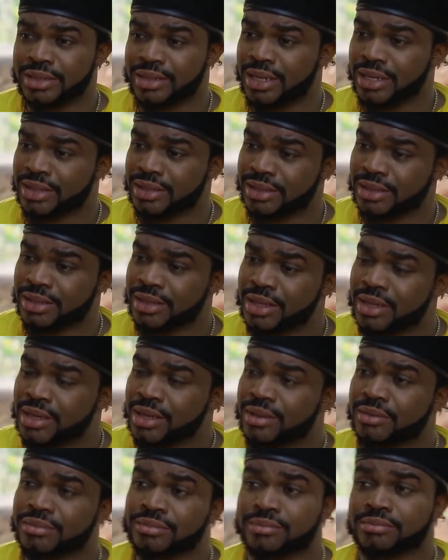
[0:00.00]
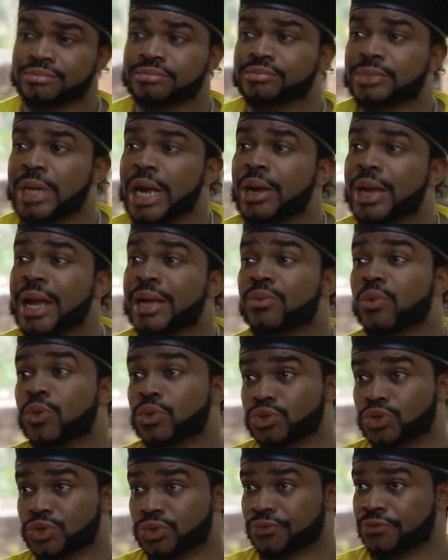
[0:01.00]
I
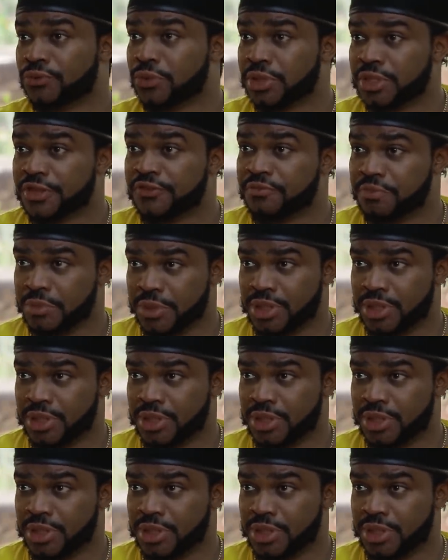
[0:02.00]
want you to forgive